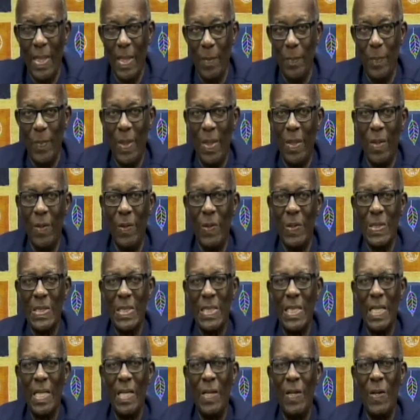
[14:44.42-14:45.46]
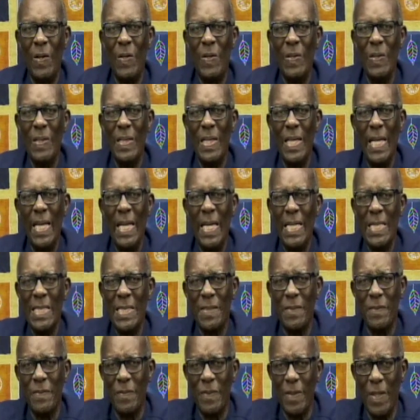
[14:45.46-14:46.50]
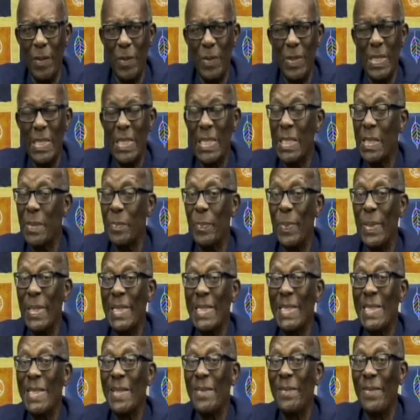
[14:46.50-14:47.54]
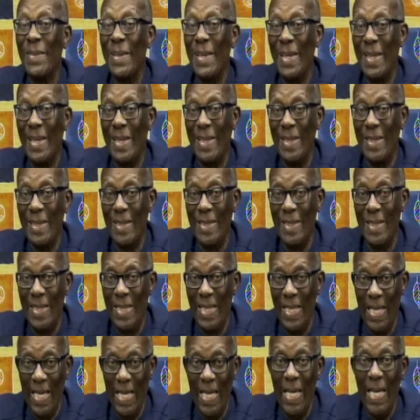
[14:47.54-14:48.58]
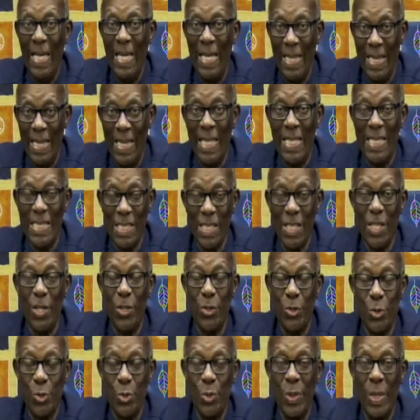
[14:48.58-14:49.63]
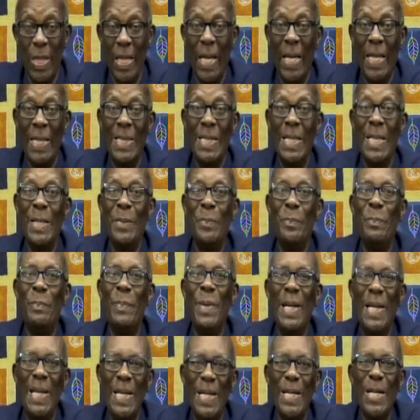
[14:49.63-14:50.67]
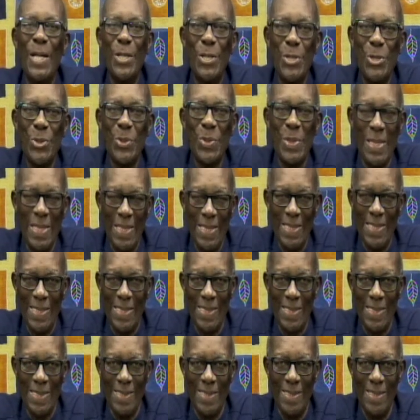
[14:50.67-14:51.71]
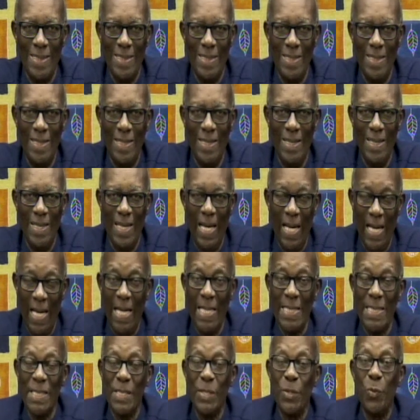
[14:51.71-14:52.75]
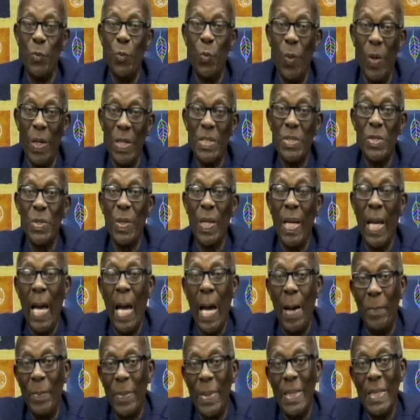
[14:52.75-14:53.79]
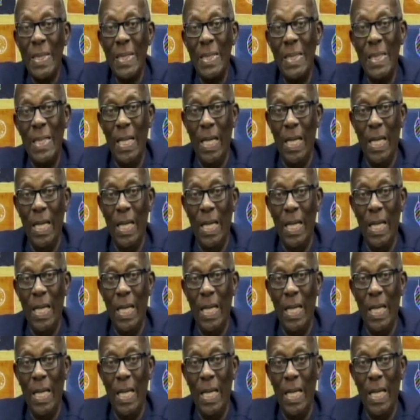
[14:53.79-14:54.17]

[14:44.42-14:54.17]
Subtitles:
because the law is very specific in this country and in many countries as to what should happen